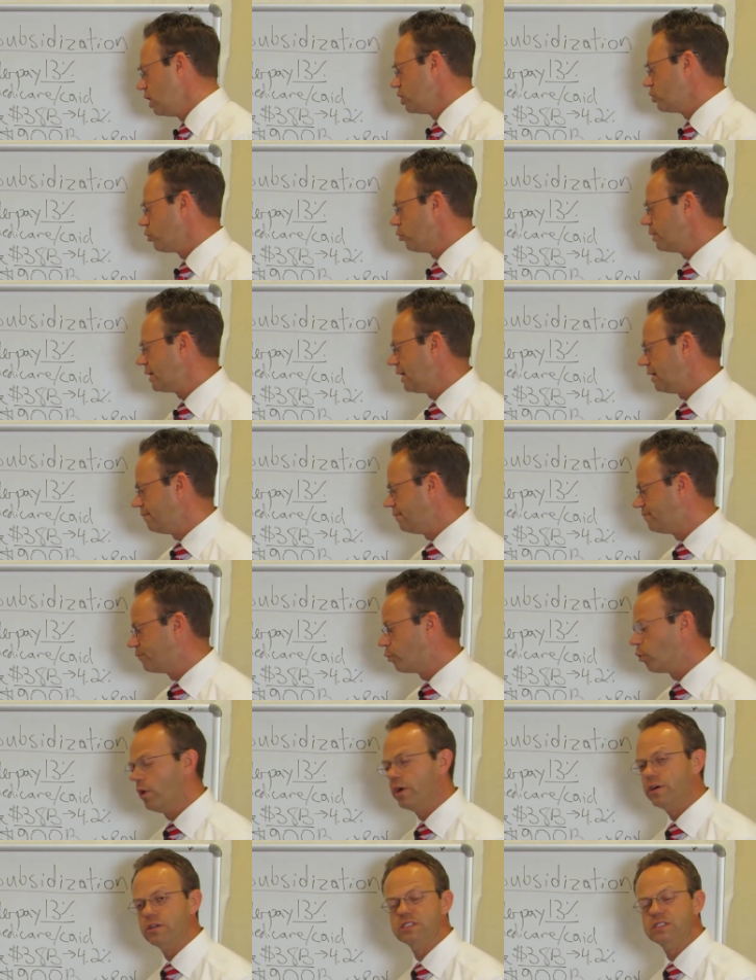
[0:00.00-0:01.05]
You're only getting
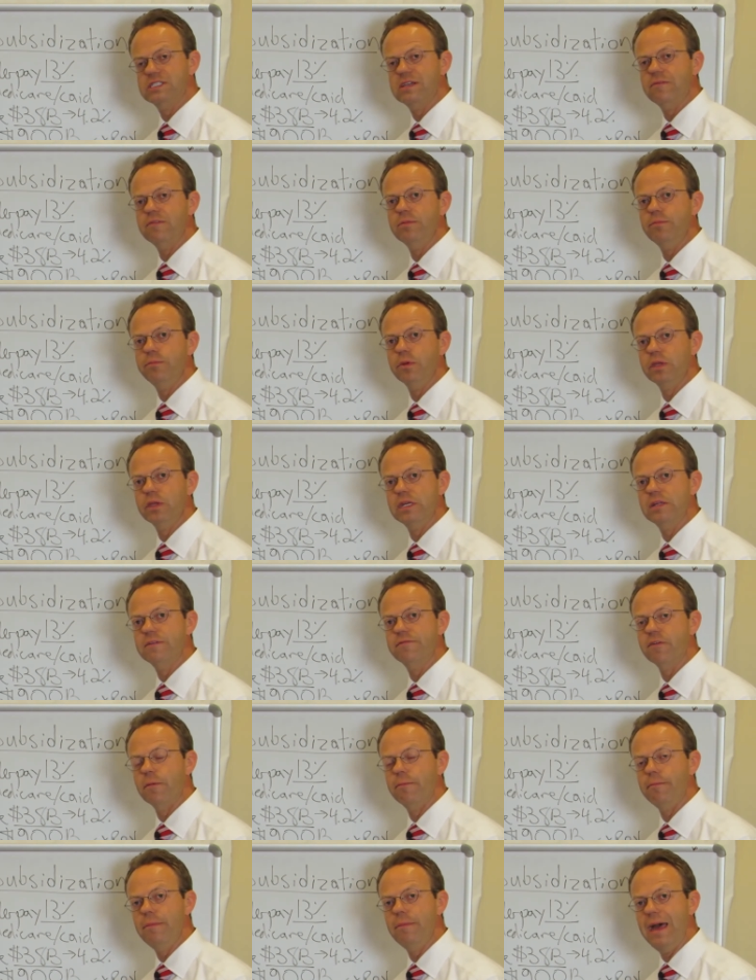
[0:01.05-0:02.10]
470 billion
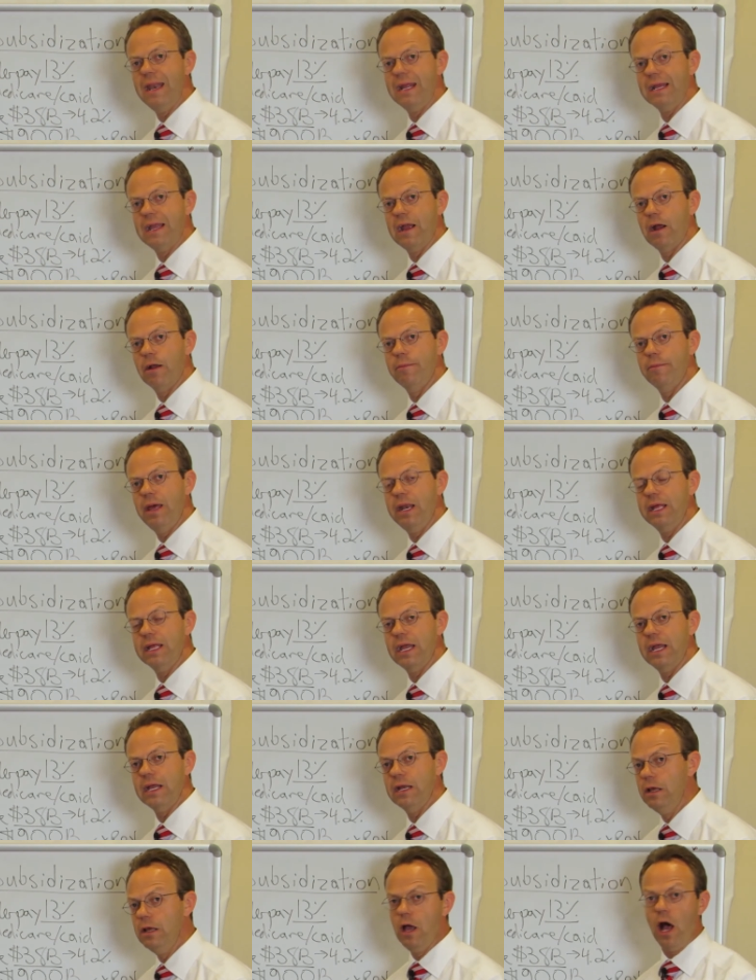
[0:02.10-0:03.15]
from Medicare and
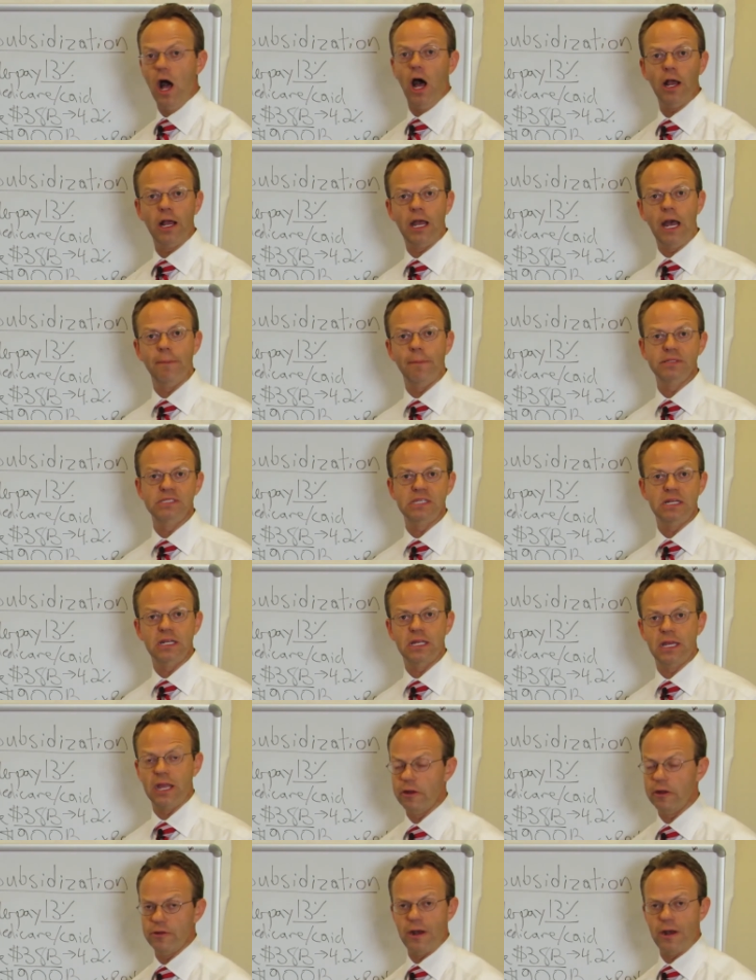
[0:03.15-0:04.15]
Medicaid, uncompensated care.